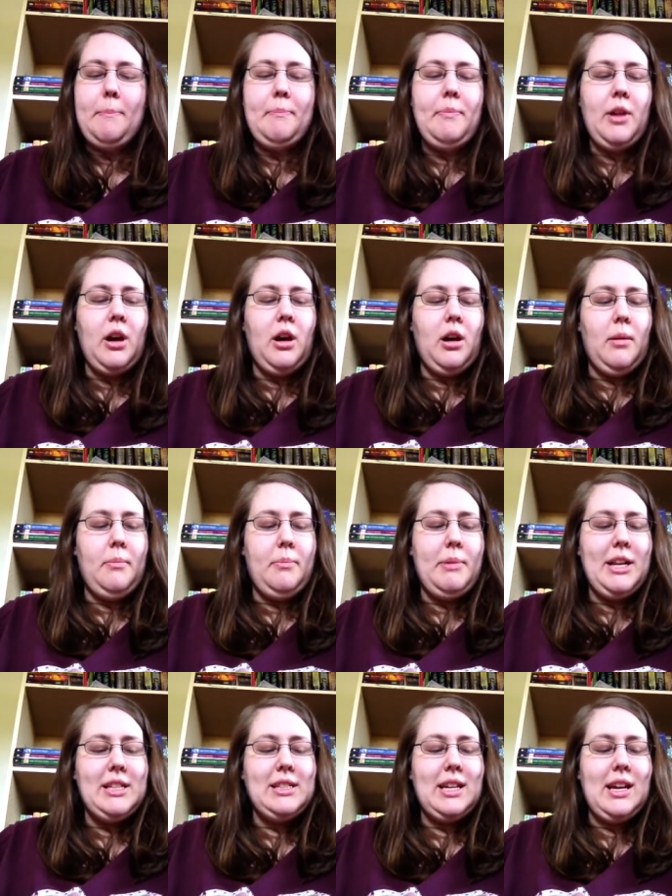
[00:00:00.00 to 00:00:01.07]
but
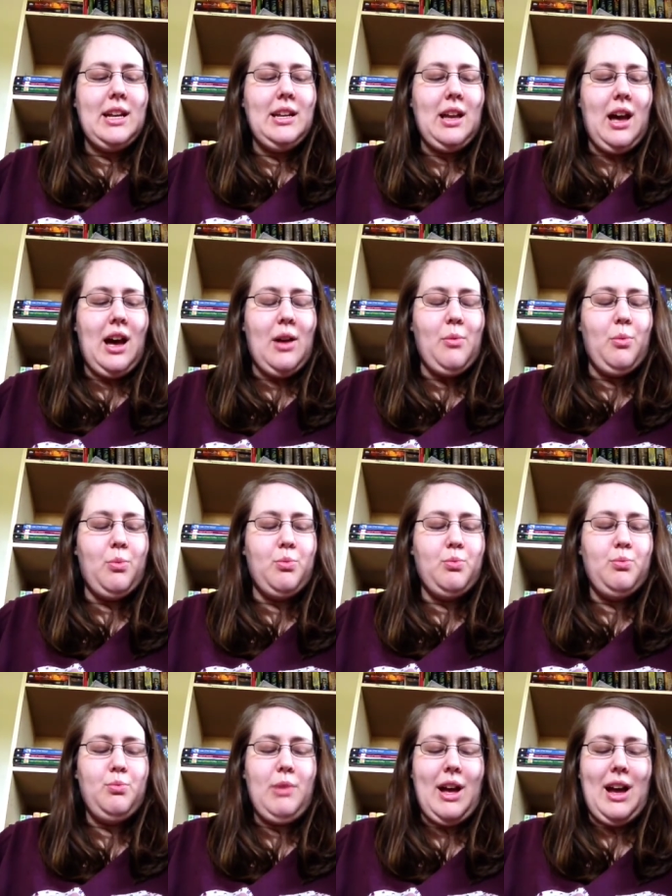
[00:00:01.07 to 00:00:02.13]
I said I
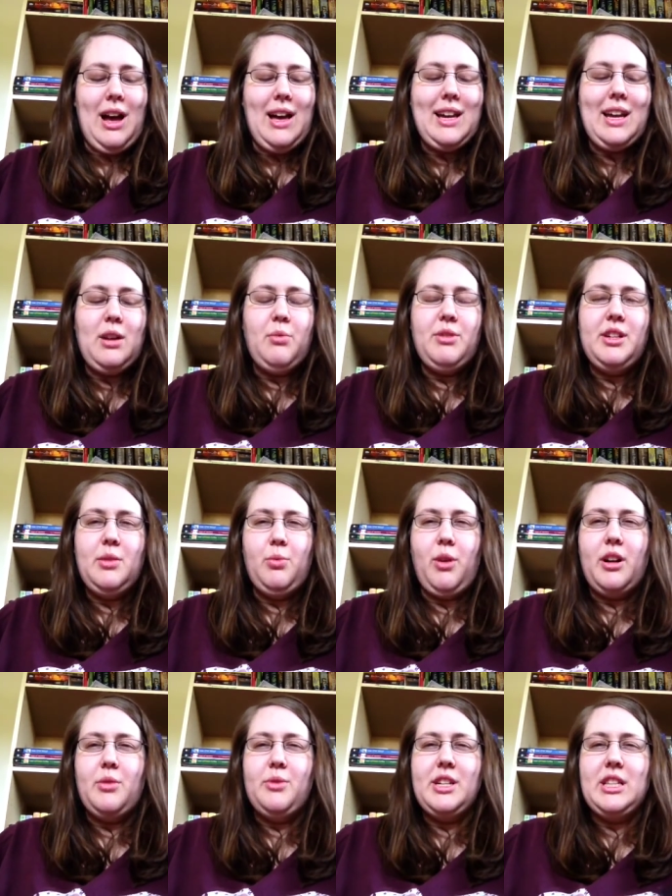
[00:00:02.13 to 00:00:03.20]
kind of
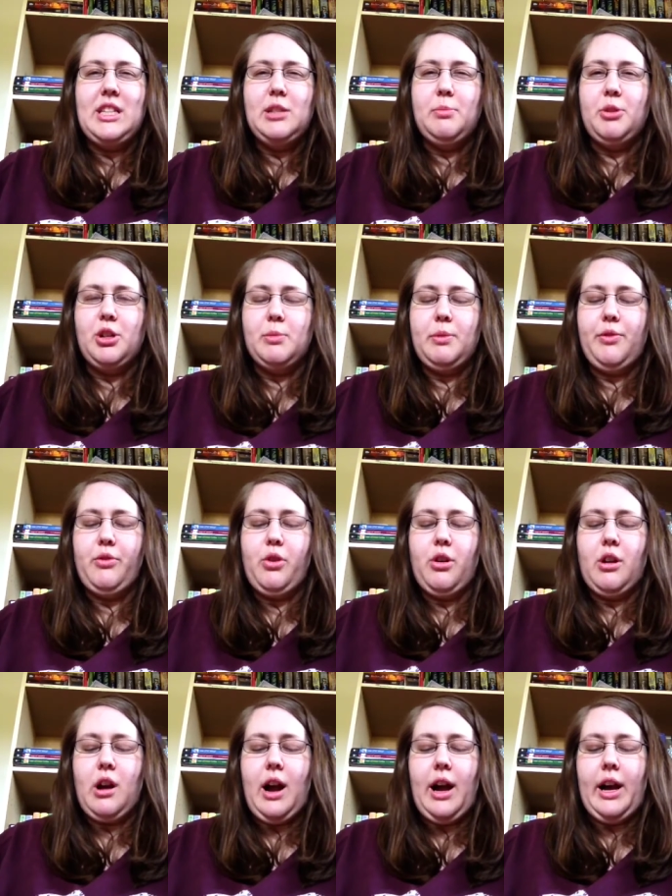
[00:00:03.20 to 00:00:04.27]
want to read these books
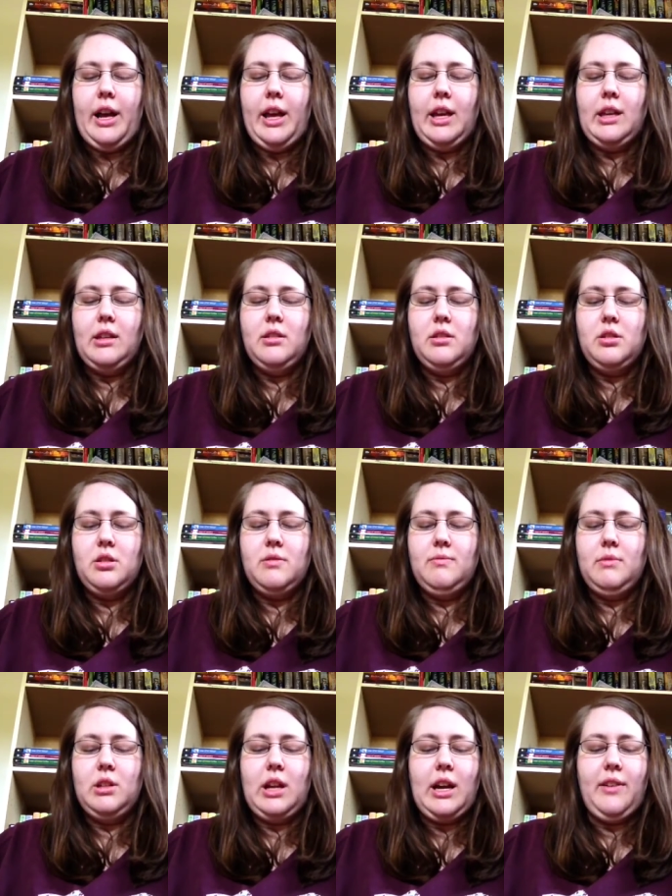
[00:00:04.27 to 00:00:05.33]
before I
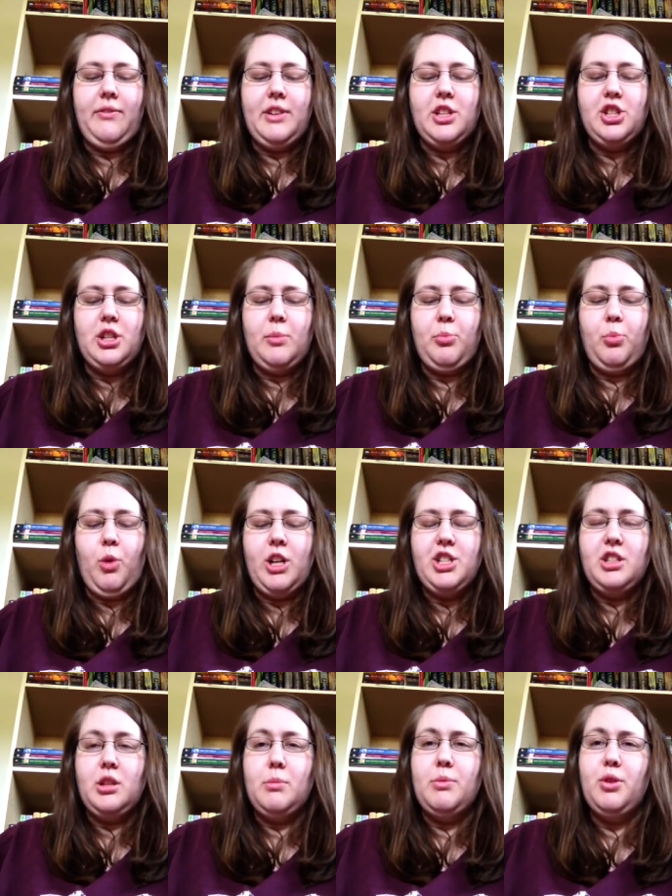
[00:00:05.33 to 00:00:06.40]
kind of finish up
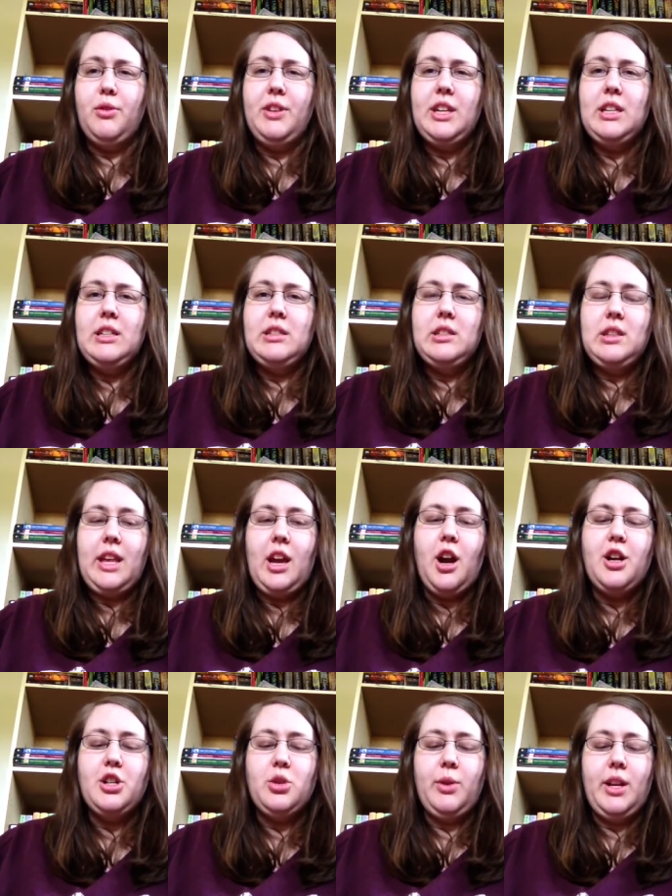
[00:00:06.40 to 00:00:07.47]
watching the movies. They
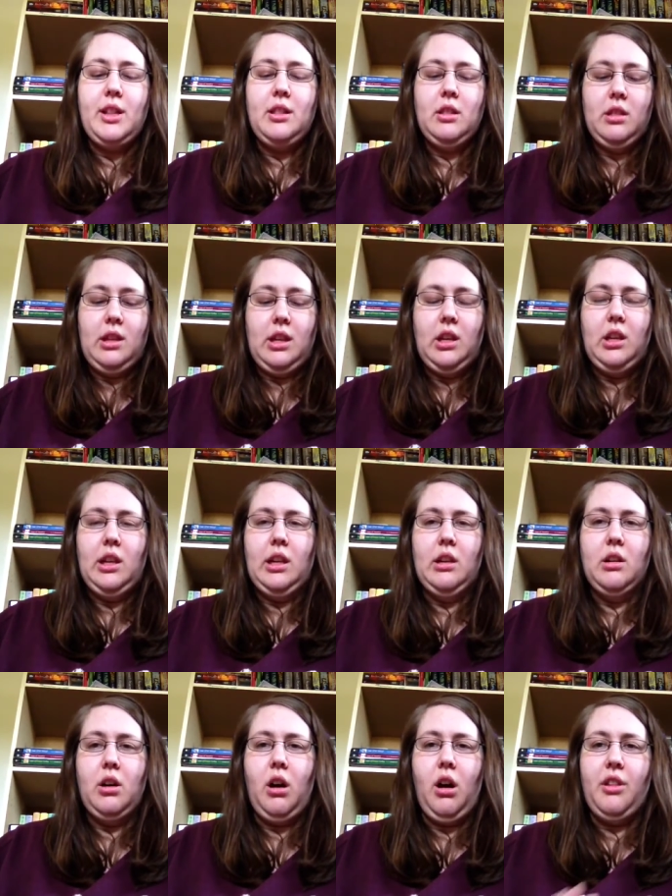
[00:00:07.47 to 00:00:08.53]
are doing
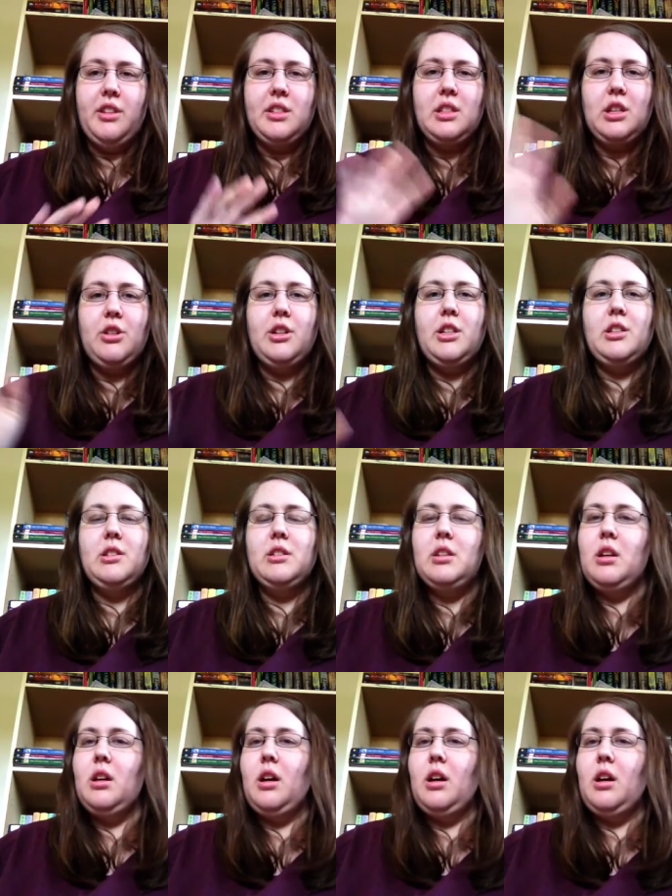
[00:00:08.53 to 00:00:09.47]
all the series